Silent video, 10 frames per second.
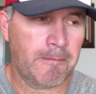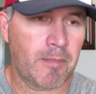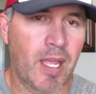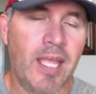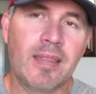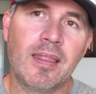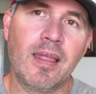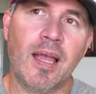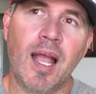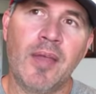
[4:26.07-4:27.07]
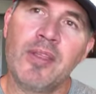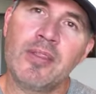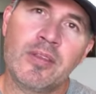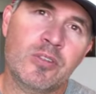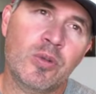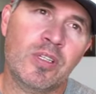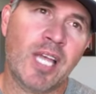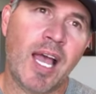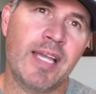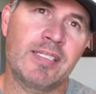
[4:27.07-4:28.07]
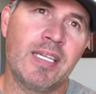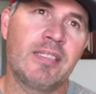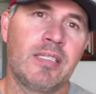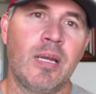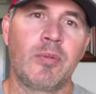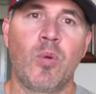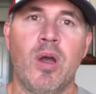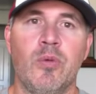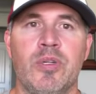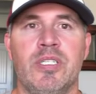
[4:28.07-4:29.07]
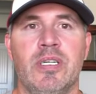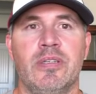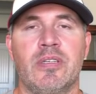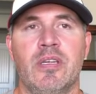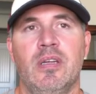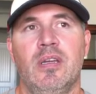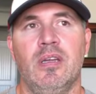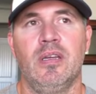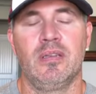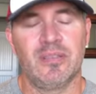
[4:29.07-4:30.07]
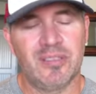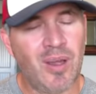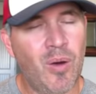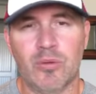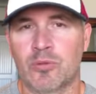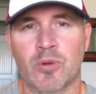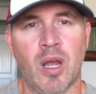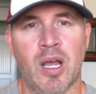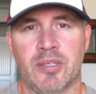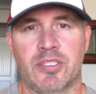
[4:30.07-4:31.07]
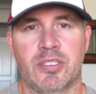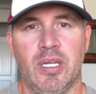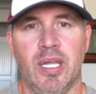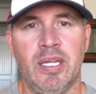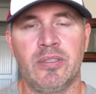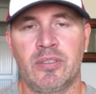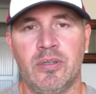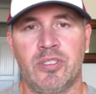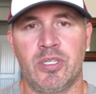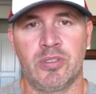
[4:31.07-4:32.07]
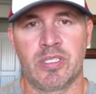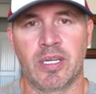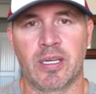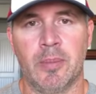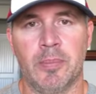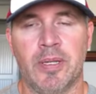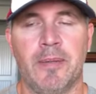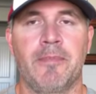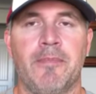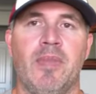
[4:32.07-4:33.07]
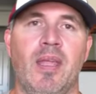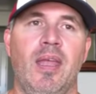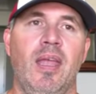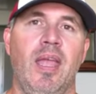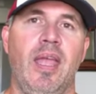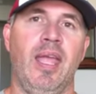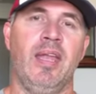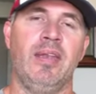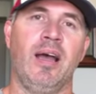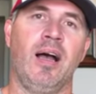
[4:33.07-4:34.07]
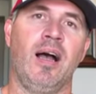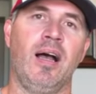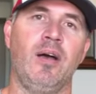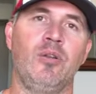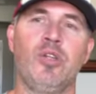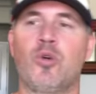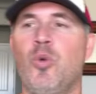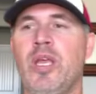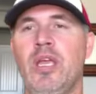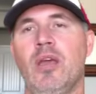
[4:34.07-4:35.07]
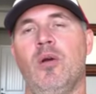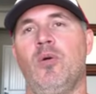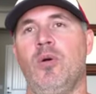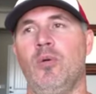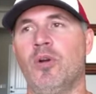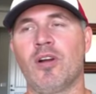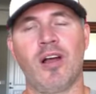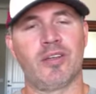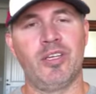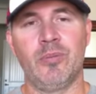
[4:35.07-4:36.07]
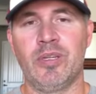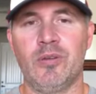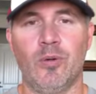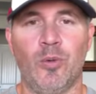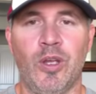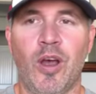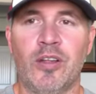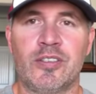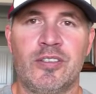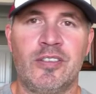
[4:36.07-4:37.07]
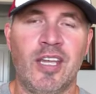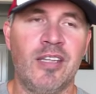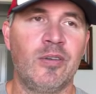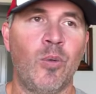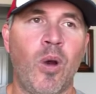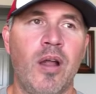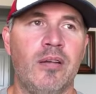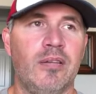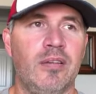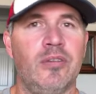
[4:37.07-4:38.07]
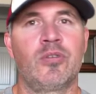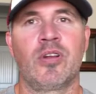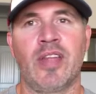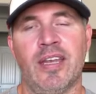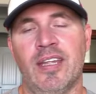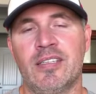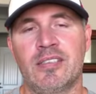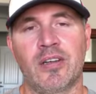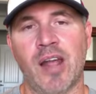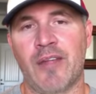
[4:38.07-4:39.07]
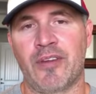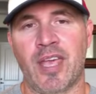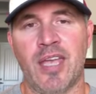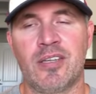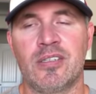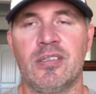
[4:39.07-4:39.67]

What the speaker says: I think this sort of ties into number 1, which is don't rush into choosing a company. And look, we're all human. We all tend to want sort of that instant gratification.